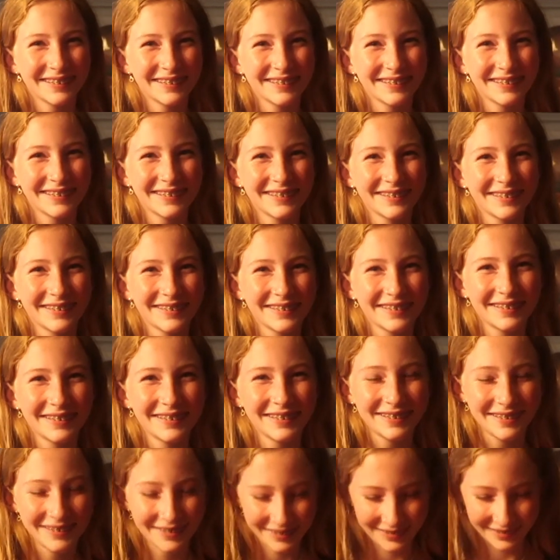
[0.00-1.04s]
Yeah, read the
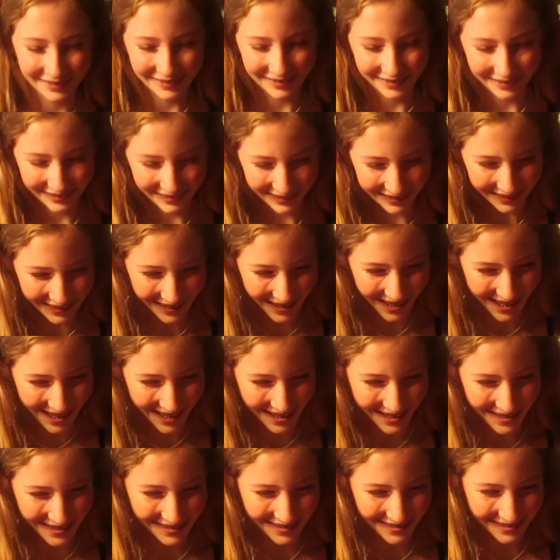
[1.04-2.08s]
front.
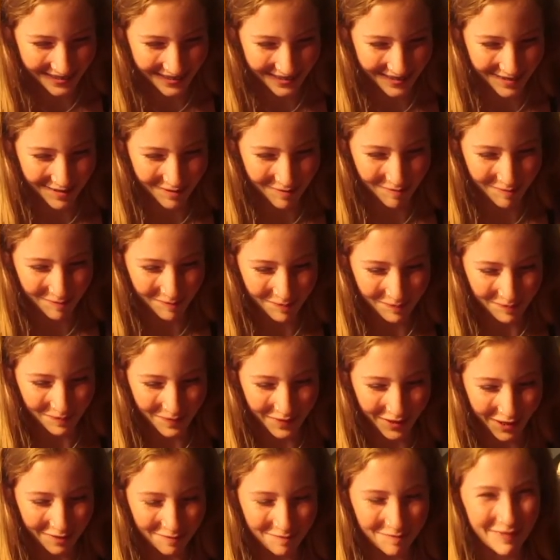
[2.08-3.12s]
Yeah. Was
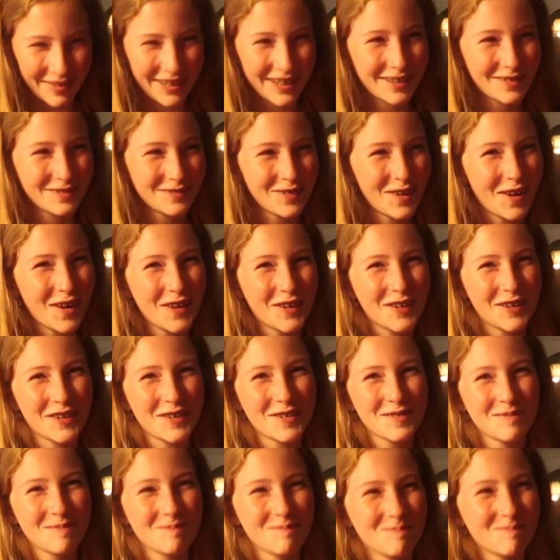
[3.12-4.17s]
this is data honor.
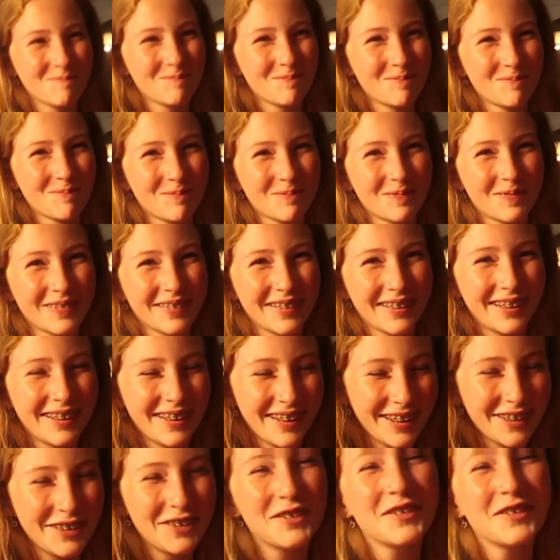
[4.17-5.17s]
Let me see.